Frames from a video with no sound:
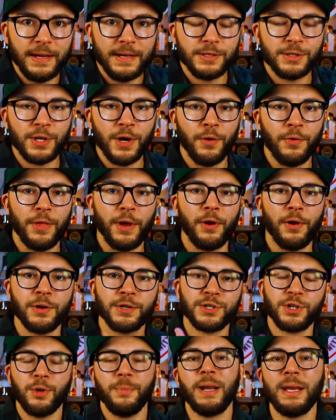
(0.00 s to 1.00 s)
So there are
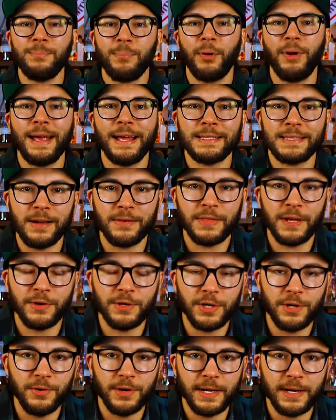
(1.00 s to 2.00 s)
so many brands out there
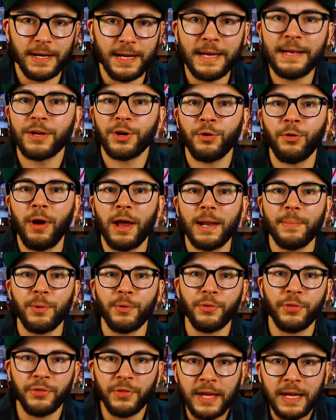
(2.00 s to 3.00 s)
doing
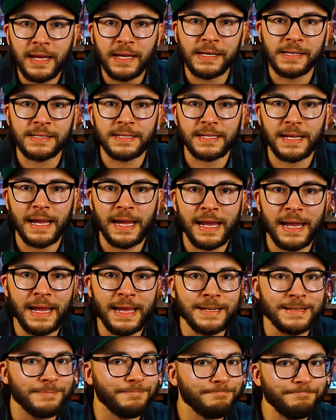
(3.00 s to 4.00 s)
incredible things
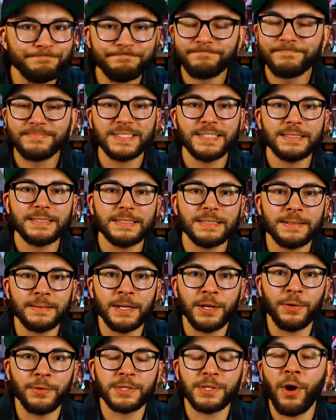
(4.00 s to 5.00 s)
and
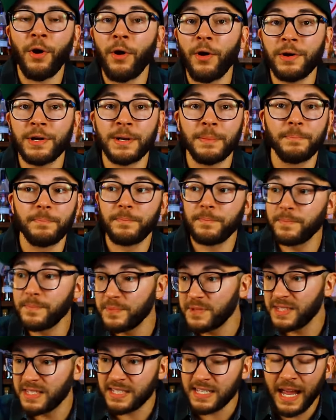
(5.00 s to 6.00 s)
you know, it's hard to
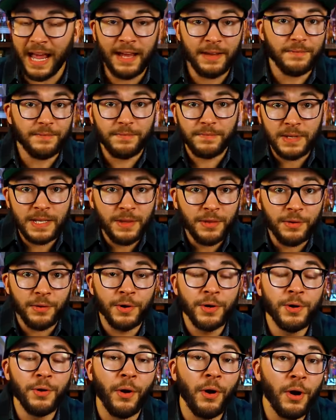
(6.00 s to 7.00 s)
siphon
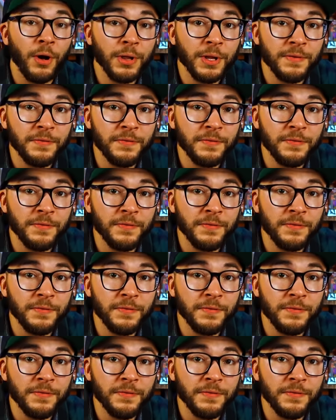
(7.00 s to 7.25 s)
through all